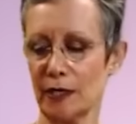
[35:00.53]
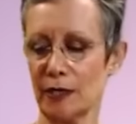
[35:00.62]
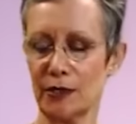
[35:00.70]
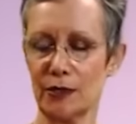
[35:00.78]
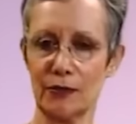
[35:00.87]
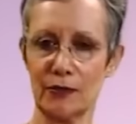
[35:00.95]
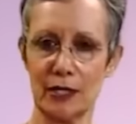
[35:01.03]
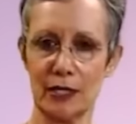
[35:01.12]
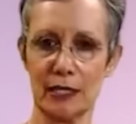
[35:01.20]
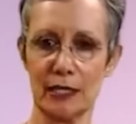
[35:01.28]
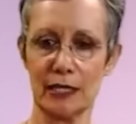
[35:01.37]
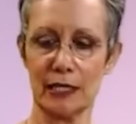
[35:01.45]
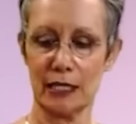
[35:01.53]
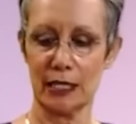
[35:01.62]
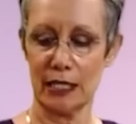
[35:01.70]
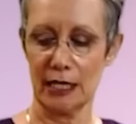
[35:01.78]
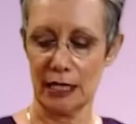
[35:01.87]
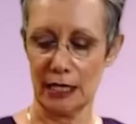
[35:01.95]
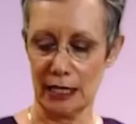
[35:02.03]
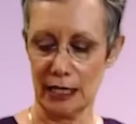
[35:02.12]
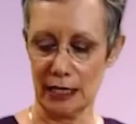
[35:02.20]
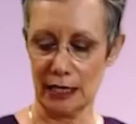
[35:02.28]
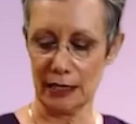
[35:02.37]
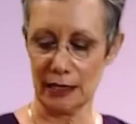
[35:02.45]
way to do this
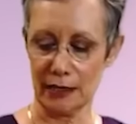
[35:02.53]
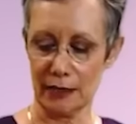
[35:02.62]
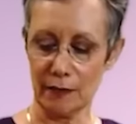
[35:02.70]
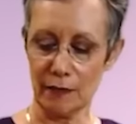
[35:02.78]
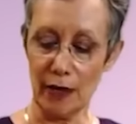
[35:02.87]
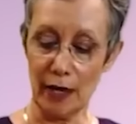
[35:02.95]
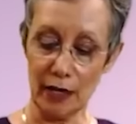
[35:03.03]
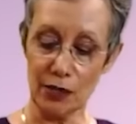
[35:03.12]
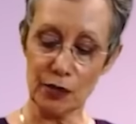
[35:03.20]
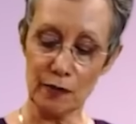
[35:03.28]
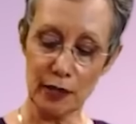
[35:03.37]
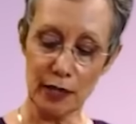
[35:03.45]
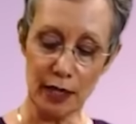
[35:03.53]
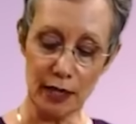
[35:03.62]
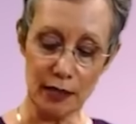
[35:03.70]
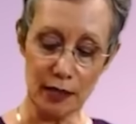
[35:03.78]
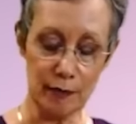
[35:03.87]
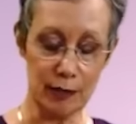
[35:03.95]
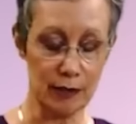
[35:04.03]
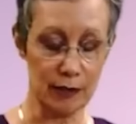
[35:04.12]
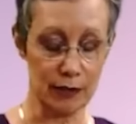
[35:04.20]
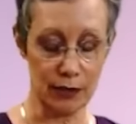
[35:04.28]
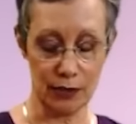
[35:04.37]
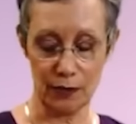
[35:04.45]
is, well, as you're working on someone,
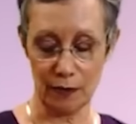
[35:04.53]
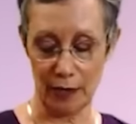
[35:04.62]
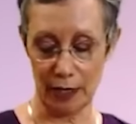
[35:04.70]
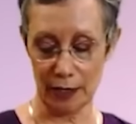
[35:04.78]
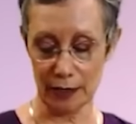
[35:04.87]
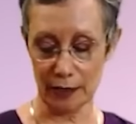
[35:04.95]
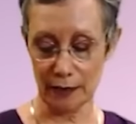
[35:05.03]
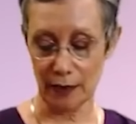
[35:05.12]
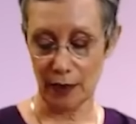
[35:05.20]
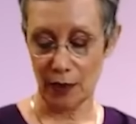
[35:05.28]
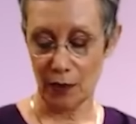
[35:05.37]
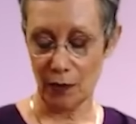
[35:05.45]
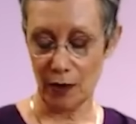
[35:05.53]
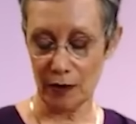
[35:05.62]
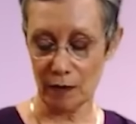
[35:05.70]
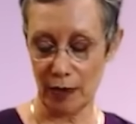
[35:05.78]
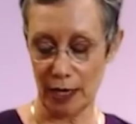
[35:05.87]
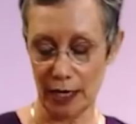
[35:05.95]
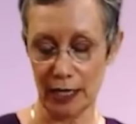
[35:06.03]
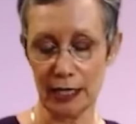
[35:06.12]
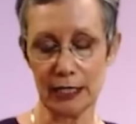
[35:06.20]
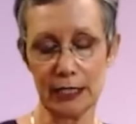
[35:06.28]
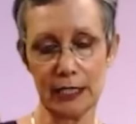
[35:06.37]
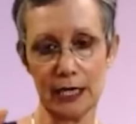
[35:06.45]
there's 2 ways. One way
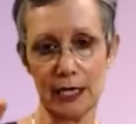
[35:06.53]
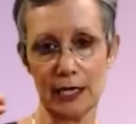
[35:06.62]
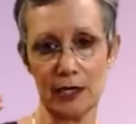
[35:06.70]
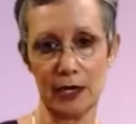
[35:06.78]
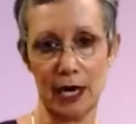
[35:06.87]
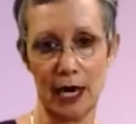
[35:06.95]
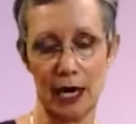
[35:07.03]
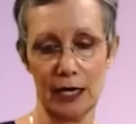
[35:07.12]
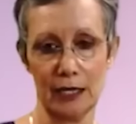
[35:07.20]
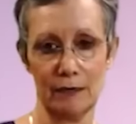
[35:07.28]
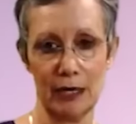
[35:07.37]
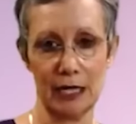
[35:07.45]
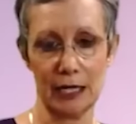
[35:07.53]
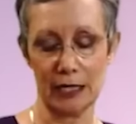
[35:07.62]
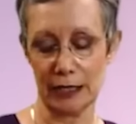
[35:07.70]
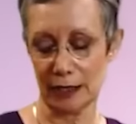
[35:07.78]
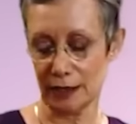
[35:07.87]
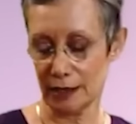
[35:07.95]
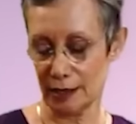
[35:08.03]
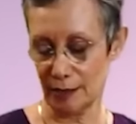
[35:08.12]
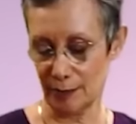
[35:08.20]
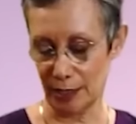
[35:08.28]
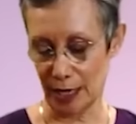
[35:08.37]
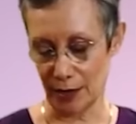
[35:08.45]
is taking your hand and making a little
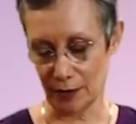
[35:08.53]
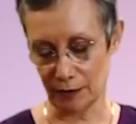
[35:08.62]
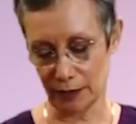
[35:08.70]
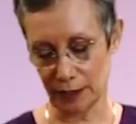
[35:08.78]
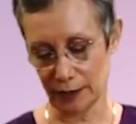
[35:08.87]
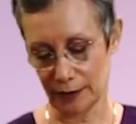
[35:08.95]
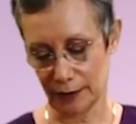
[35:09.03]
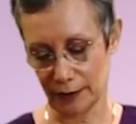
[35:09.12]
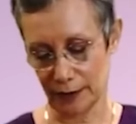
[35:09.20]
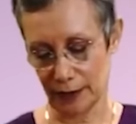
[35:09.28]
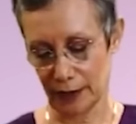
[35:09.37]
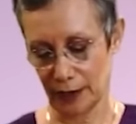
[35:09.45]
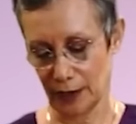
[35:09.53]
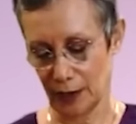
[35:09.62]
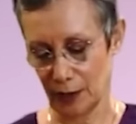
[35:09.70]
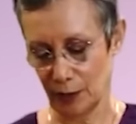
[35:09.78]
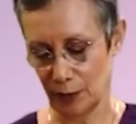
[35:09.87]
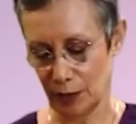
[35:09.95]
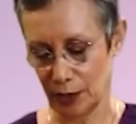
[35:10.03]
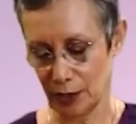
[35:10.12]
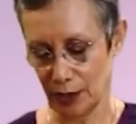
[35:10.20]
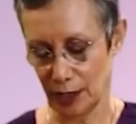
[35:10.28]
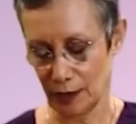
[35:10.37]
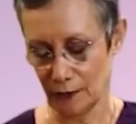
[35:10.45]
teepee out of it. putting
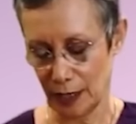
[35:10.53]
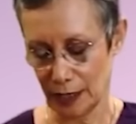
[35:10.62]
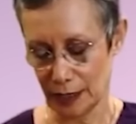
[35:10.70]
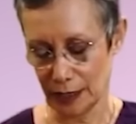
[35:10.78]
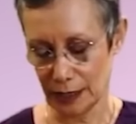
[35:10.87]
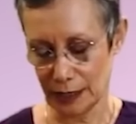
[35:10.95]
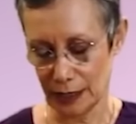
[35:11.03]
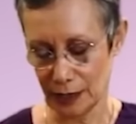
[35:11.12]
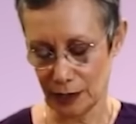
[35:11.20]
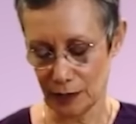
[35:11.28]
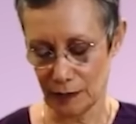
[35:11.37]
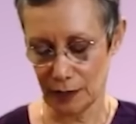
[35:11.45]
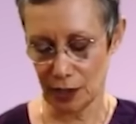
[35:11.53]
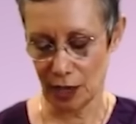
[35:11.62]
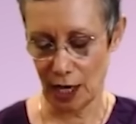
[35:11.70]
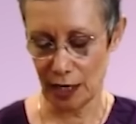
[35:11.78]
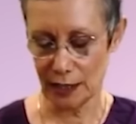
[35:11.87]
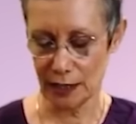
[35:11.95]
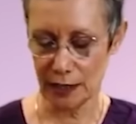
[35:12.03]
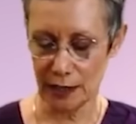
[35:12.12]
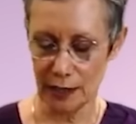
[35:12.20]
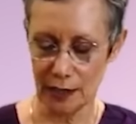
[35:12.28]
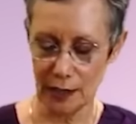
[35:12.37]
your hand right in the center of the chest,